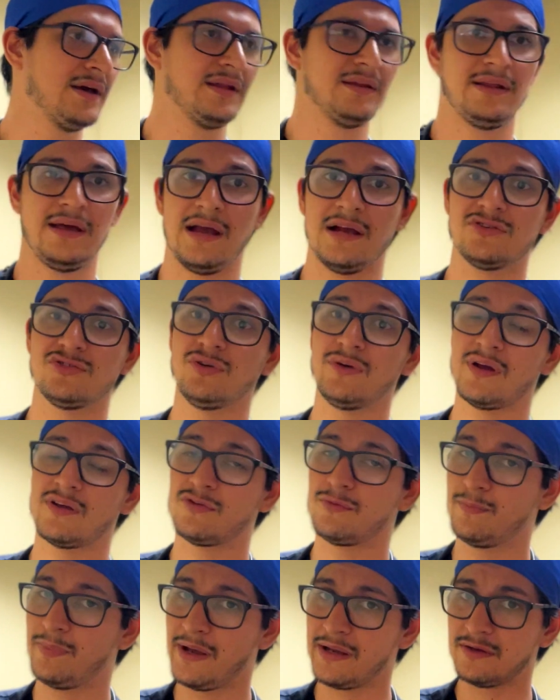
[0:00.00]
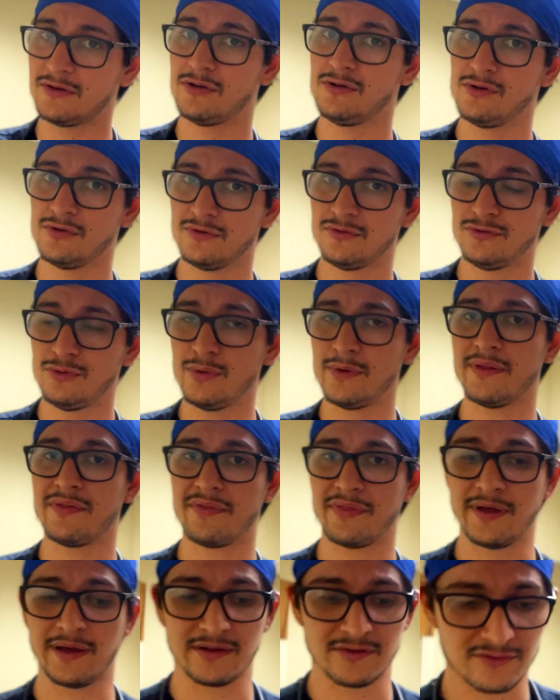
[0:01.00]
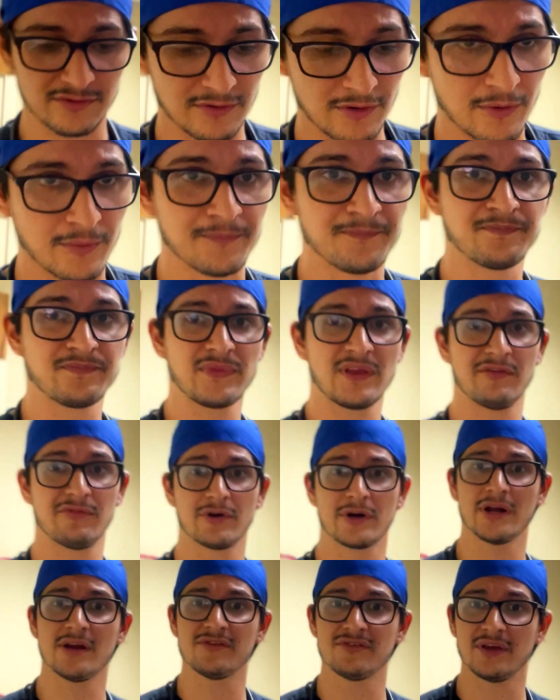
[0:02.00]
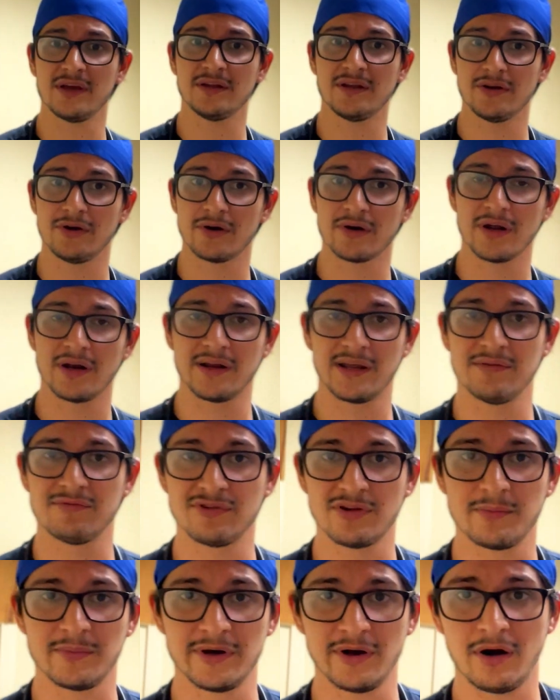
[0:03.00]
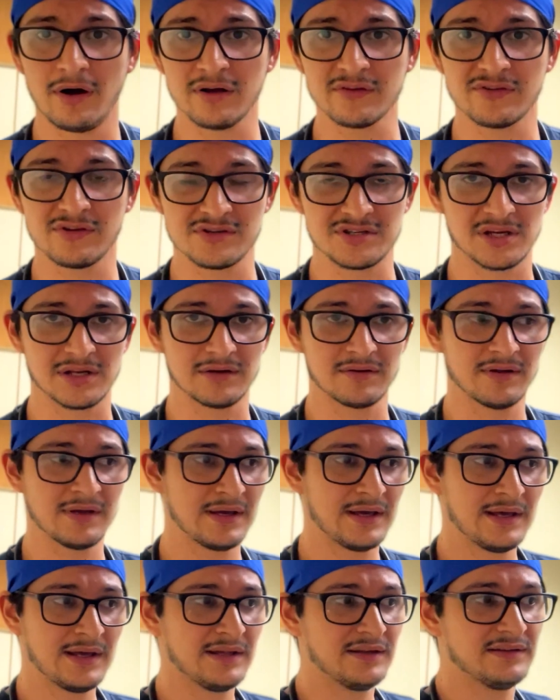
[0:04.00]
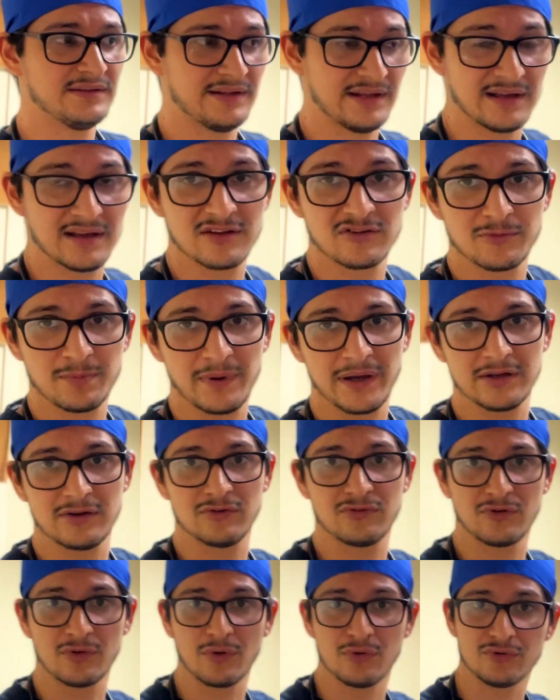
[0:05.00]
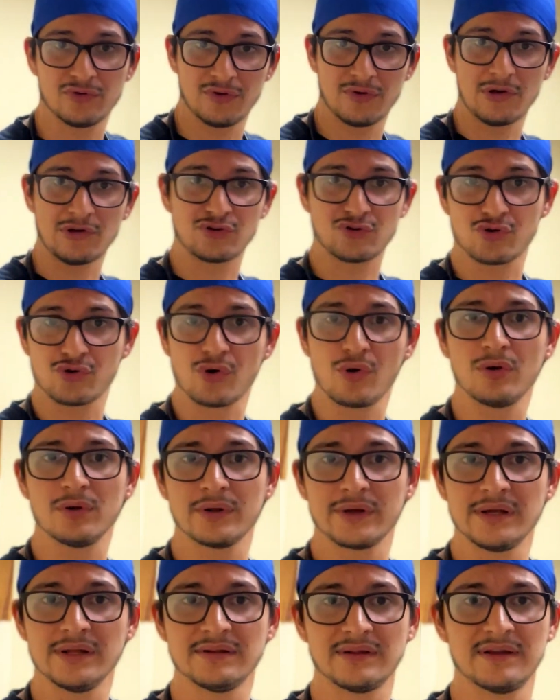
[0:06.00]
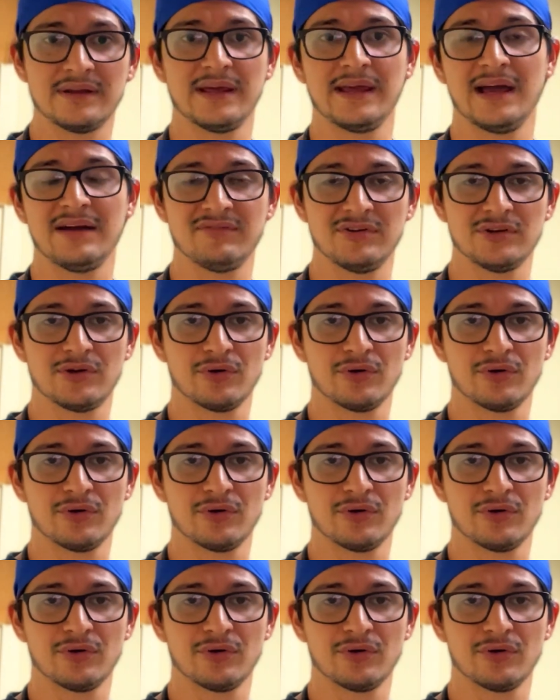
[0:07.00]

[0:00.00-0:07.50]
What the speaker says: They actually expect you doing things. So if you're gonna say that you're gonna give someone oxygen, they expect you to go to the trolley that they have in